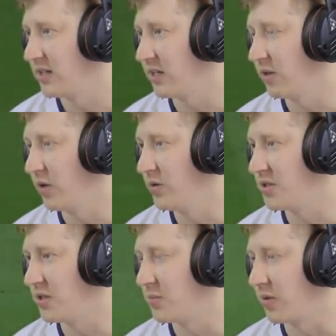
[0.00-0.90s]
Danny
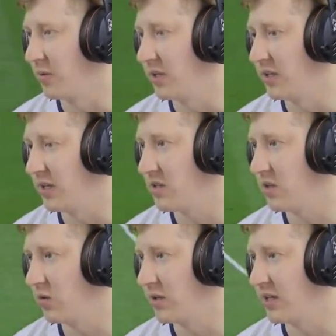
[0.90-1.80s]
Rose is probably going to get
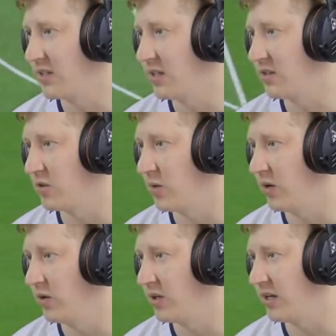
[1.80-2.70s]
sold next season as
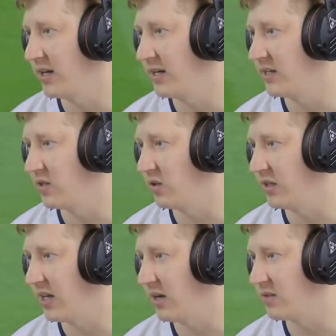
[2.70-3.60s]
well. Luca Hernandez on
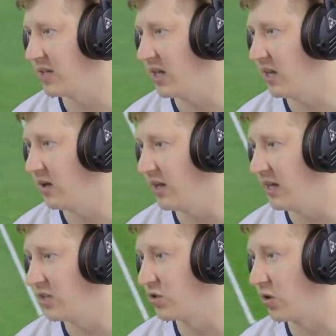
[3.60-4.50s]
the counter here.
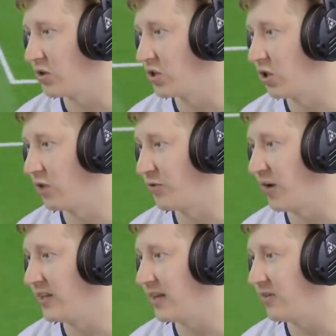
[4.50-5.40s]
His cross could
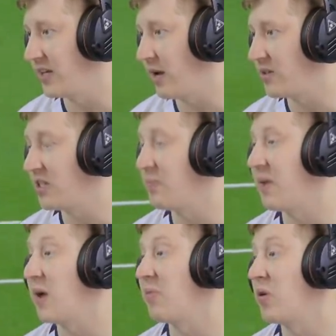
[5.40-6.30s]
find David Neres at the
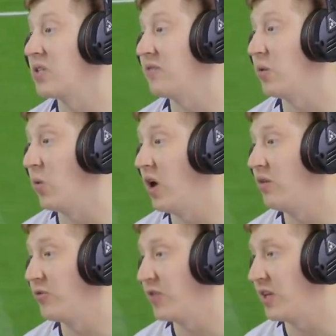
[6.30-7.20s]
back post if it
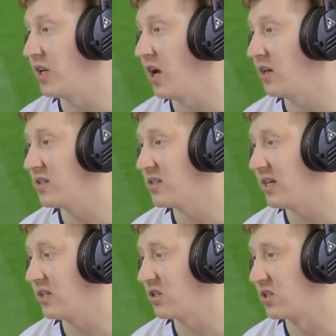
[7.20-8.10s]
weren't for the
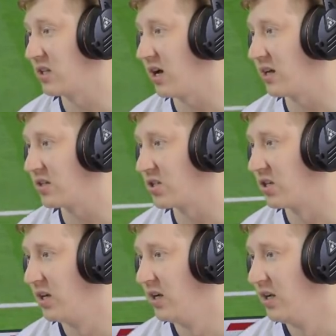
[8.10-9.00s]
last-ditch
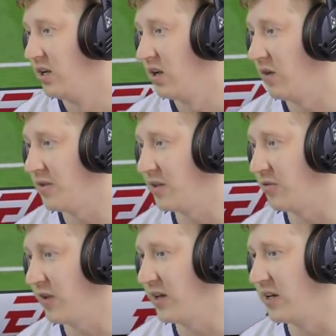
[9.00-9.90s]
touch of the
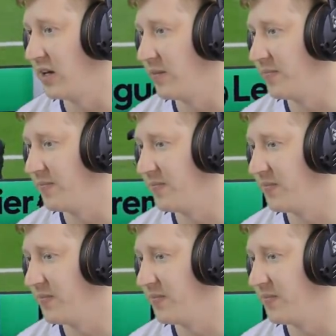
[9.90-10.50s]
defender.